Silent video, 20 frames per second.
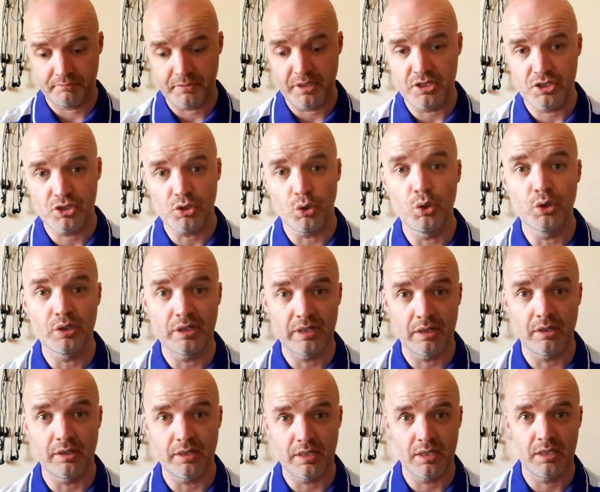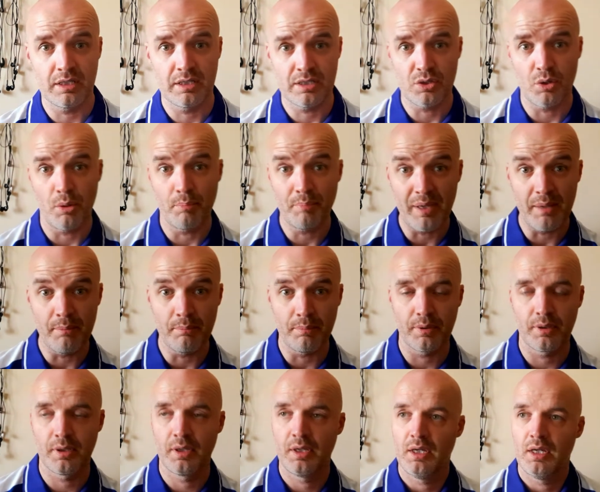turned like into a pimp,
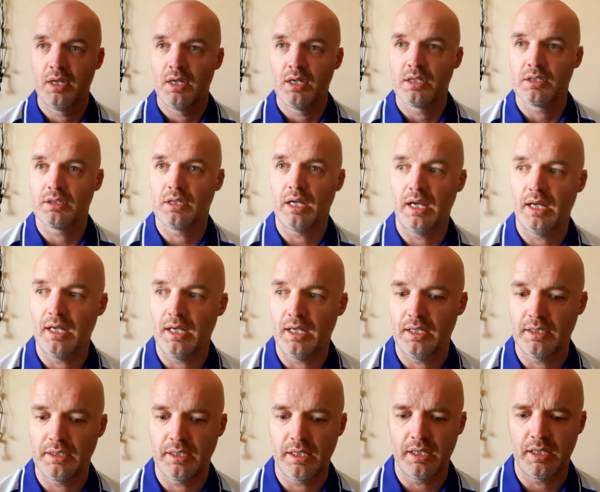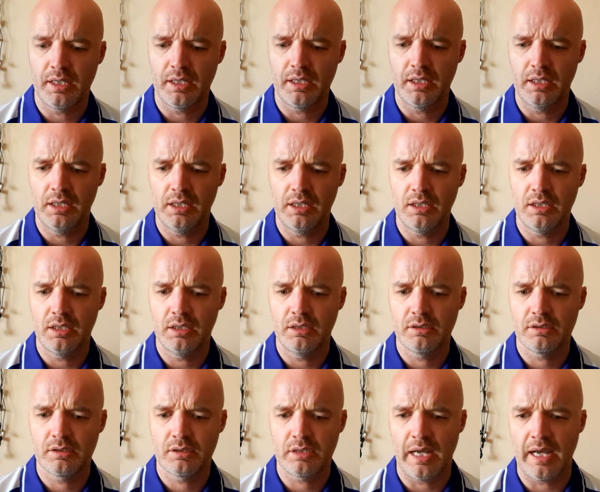and
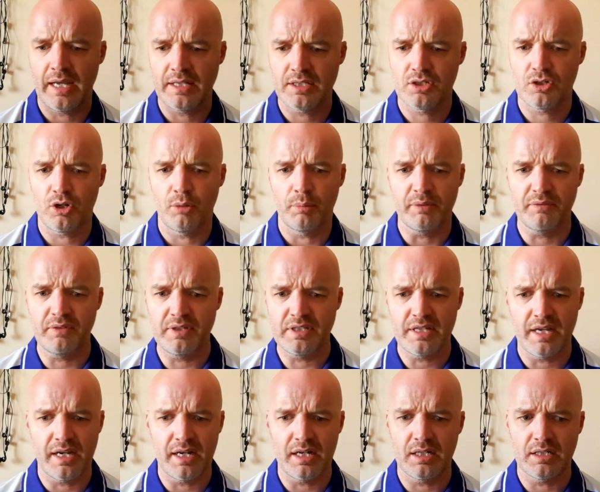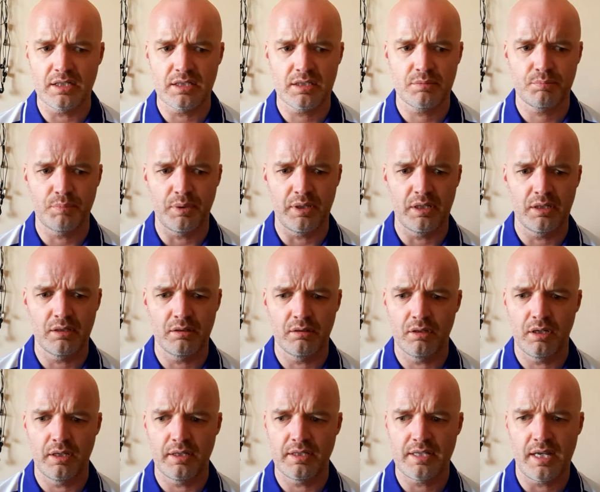he's had a couple of his girls being
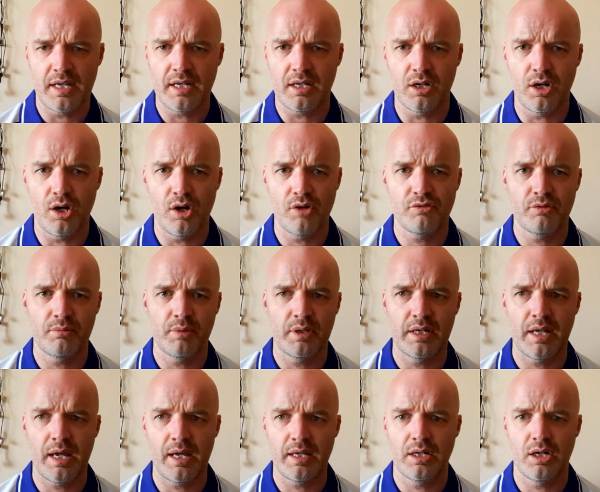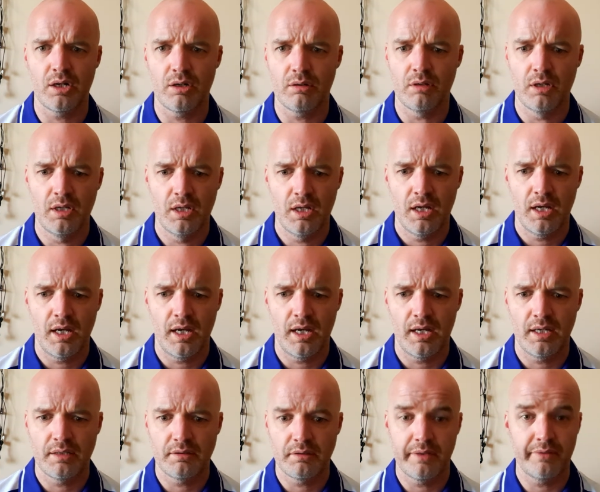like taken off him and that, you know,
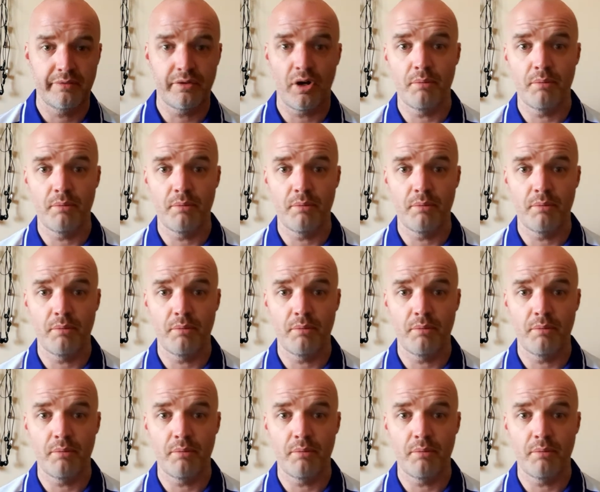and they've gone